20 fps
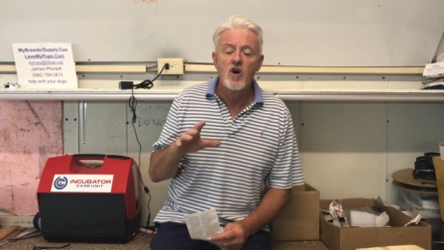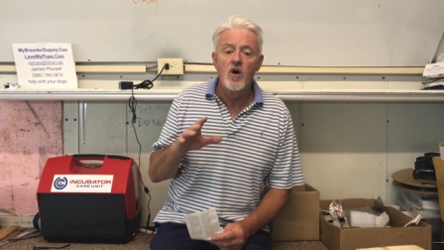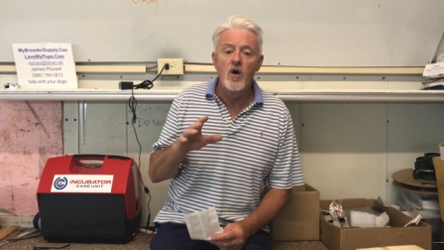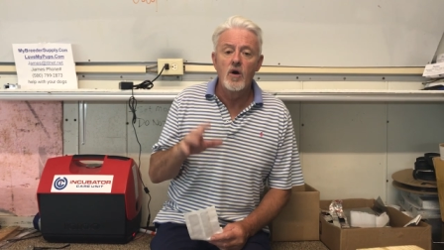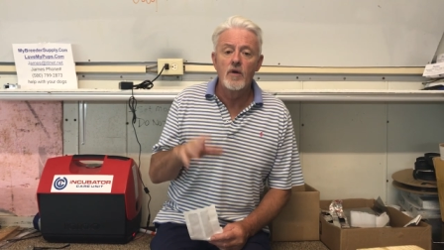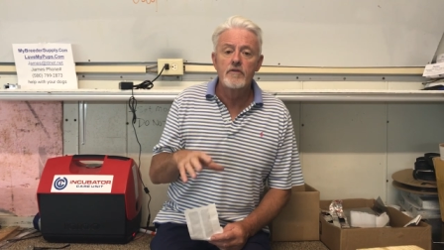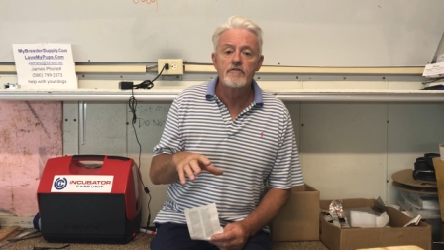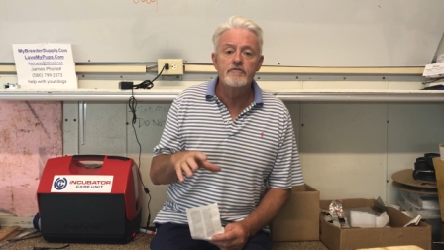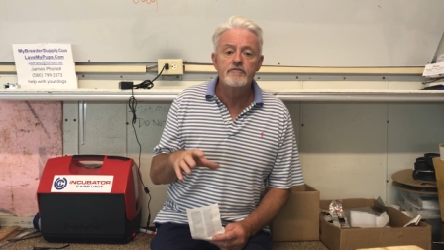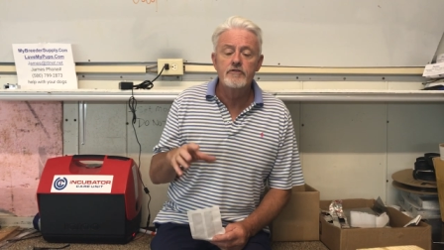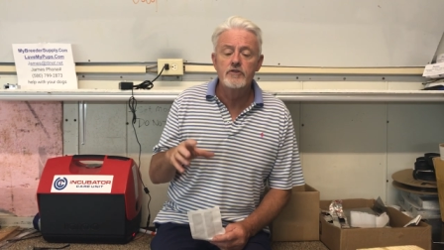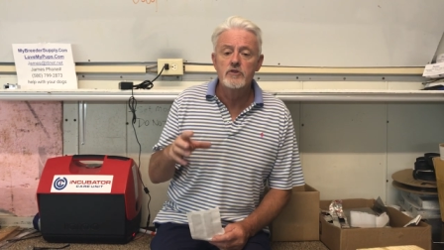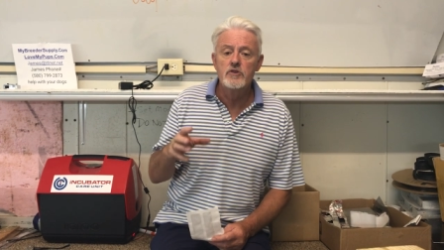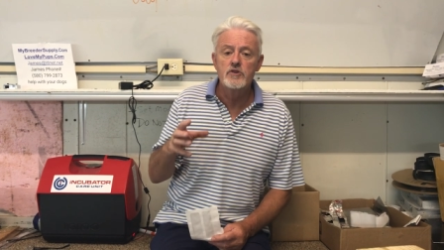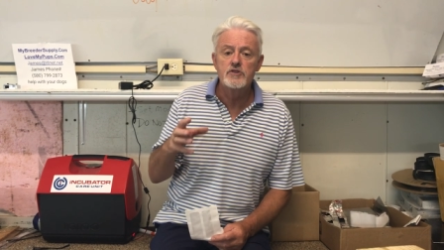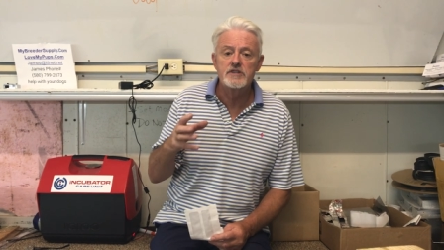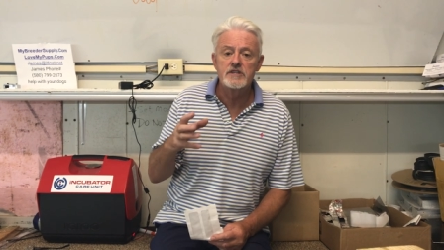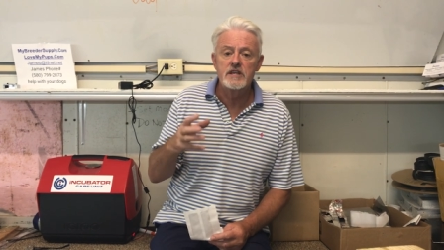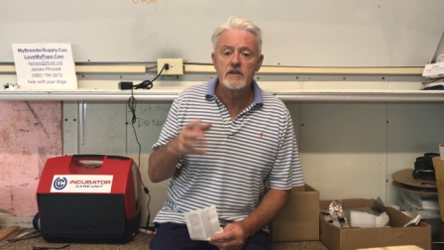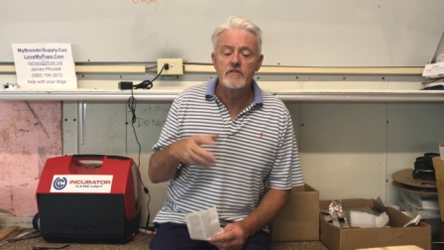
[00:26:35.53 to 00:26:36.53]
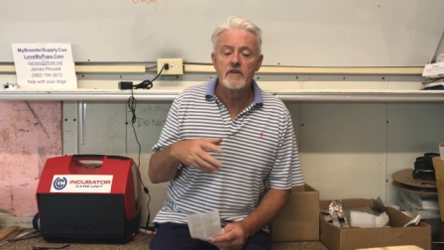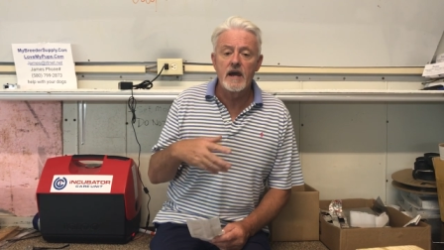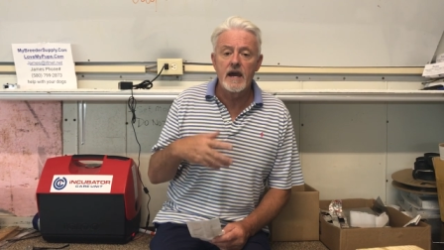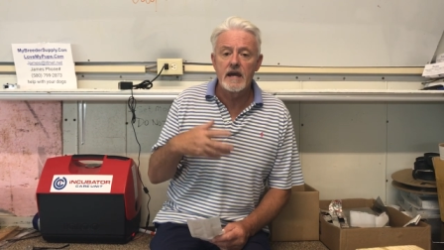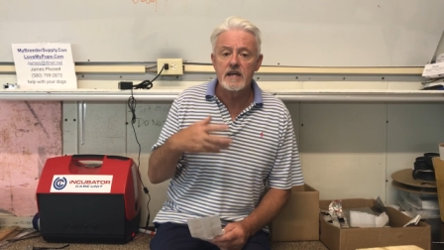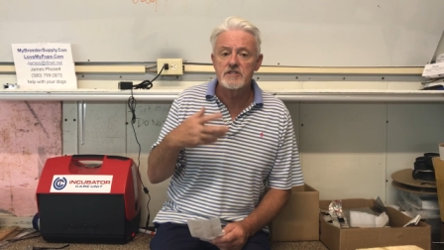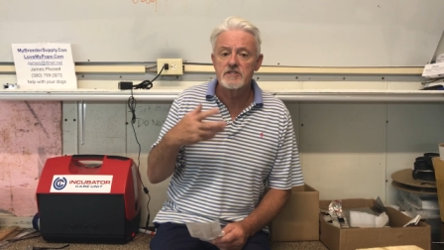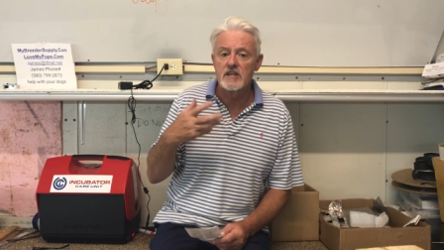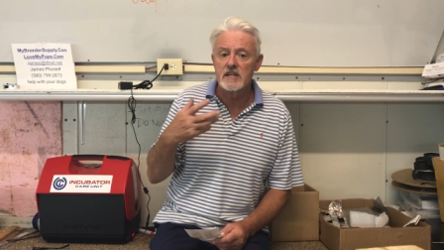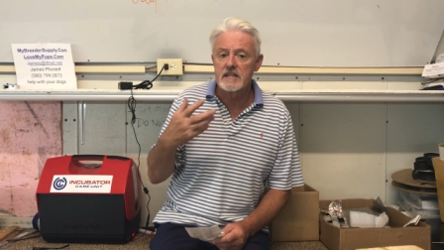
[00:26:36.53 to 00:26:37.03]
on food to give it
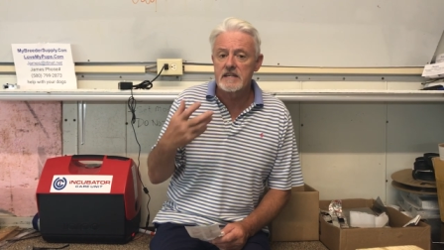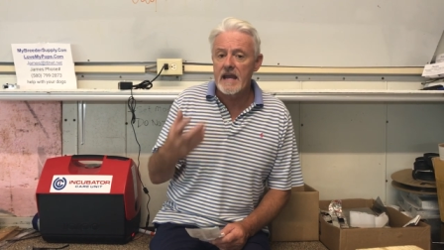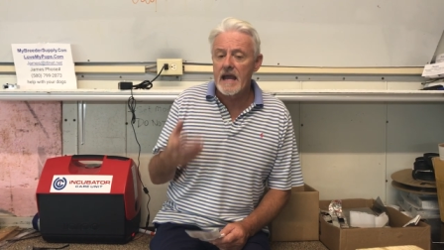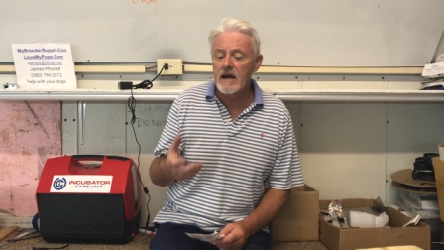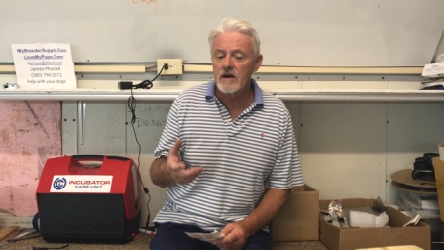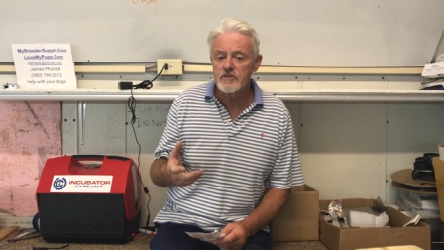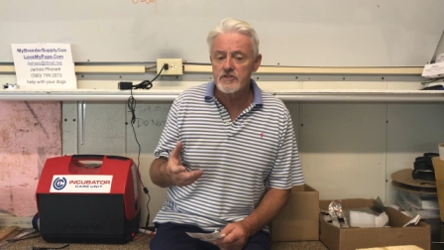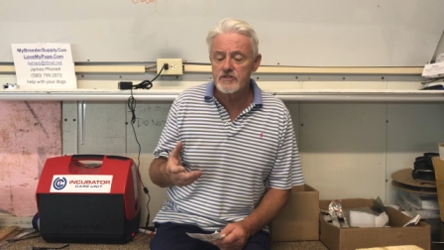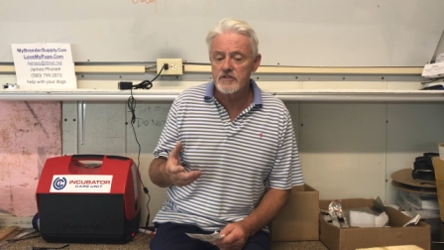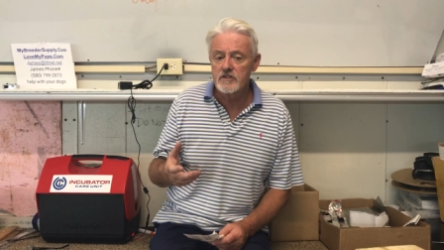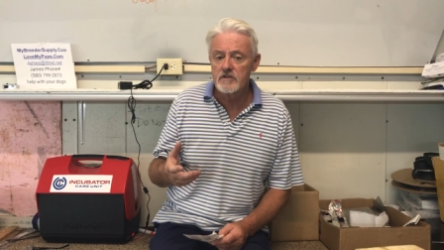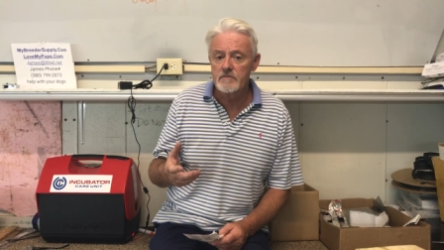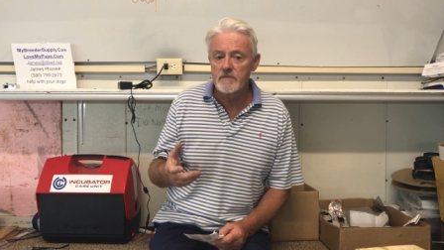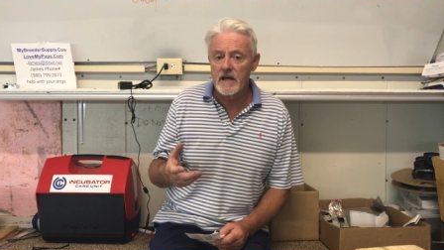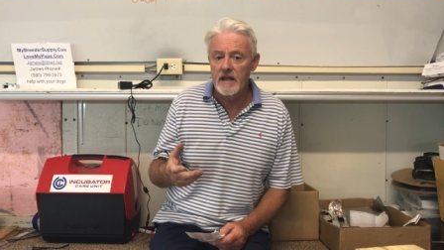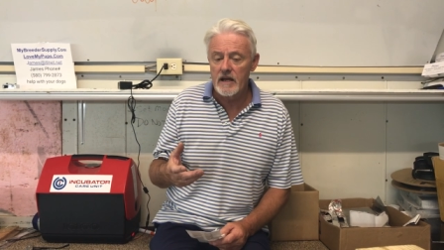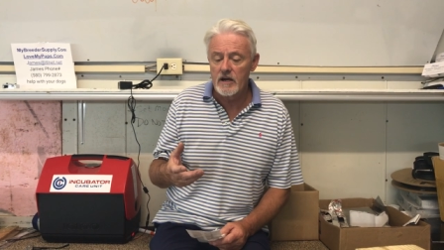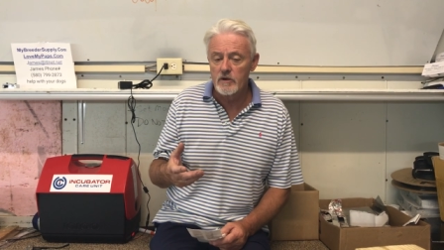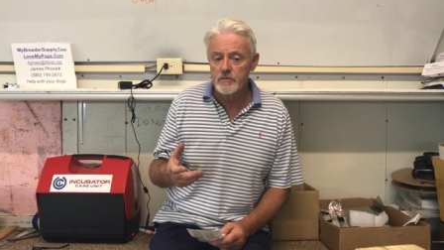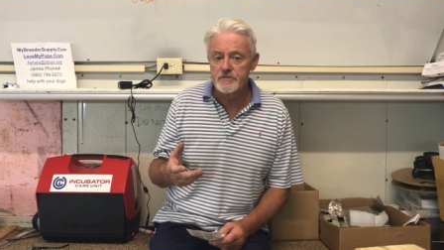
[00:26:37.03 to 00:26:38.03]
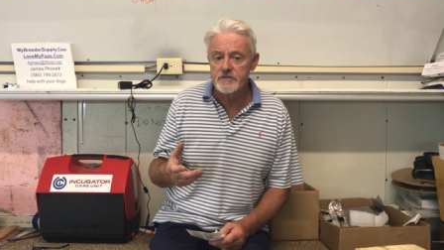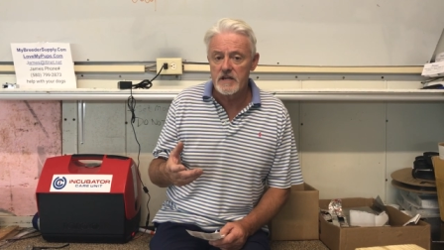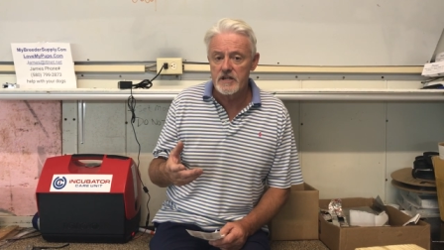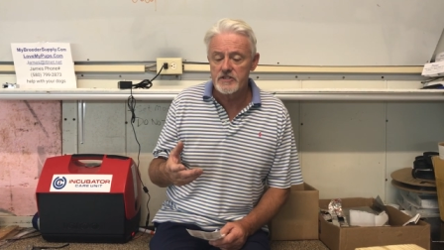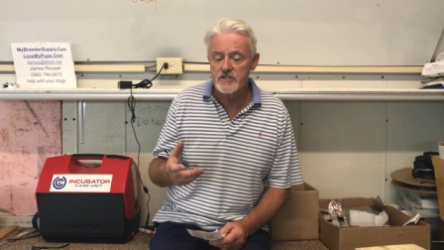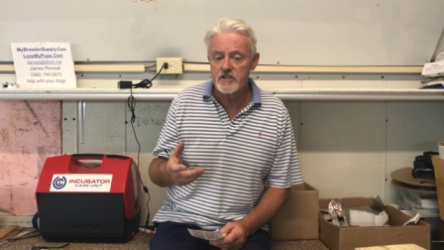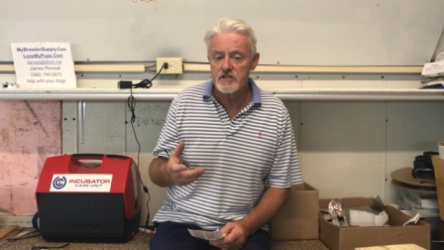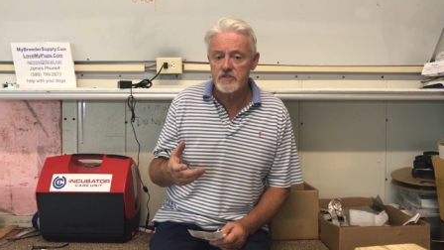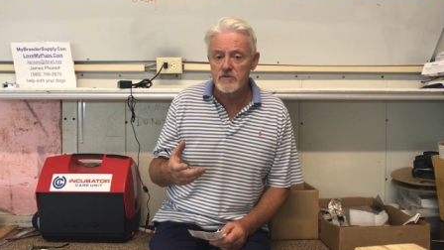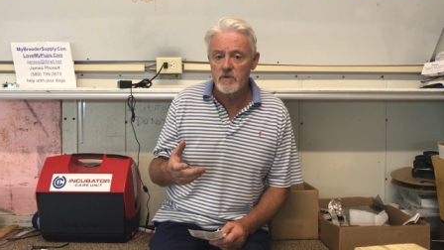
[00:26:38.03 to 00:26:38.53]
extra calcium that helps that
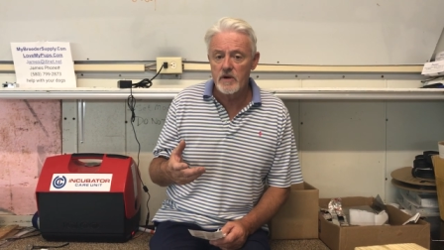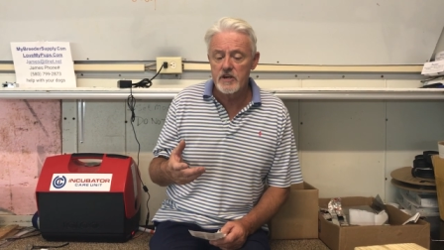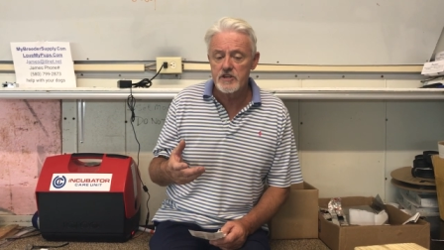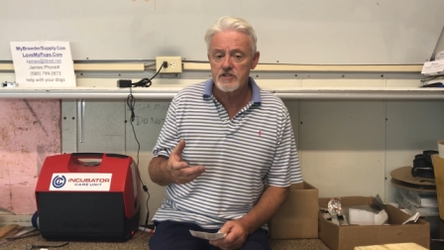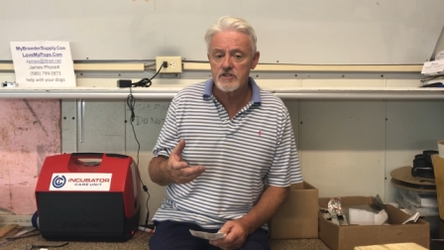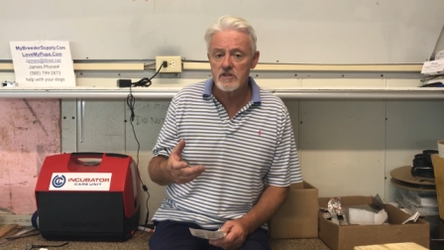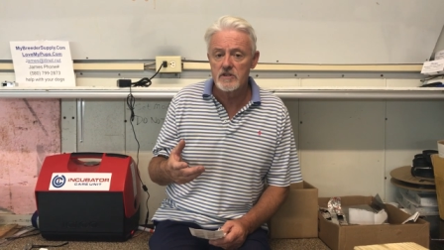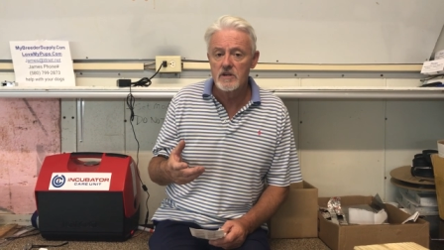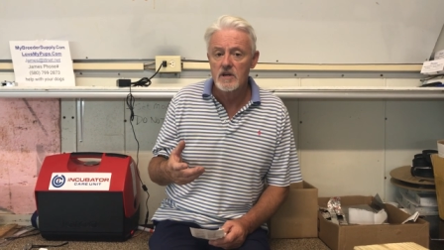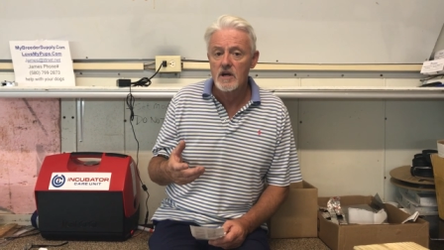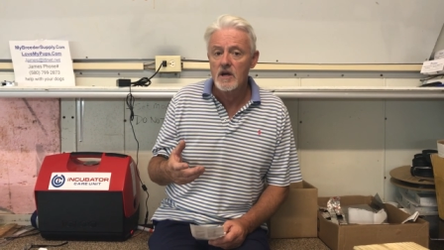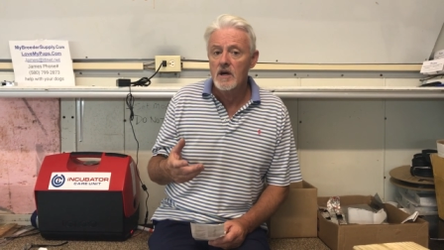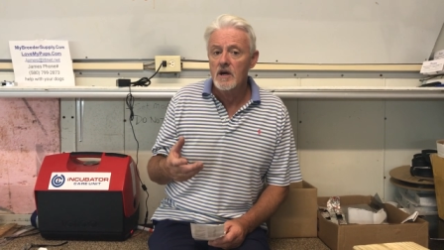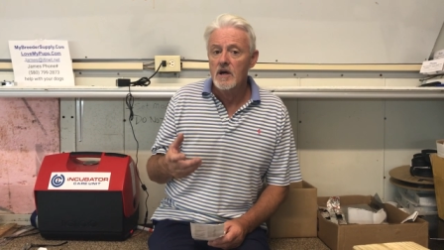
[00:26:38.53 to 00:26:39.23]
situation.